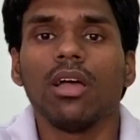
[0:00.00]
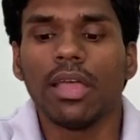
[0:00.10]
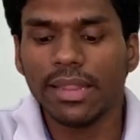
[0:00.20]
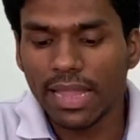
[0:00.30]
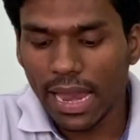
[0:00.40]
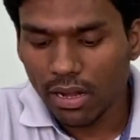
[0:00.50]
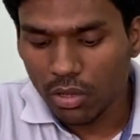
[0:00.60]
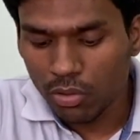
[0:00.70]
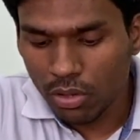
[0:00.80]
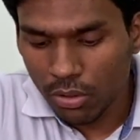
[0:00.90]
In that
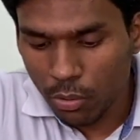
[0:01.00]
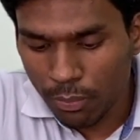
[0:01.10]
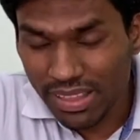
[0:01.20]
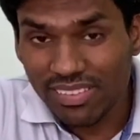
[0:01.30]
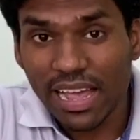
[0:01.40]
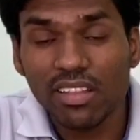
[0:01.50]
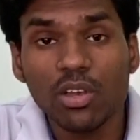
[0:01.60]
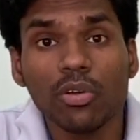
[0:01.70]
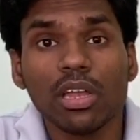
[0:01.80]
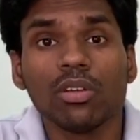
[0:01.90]
you press either
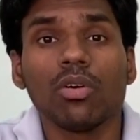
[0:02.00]
you can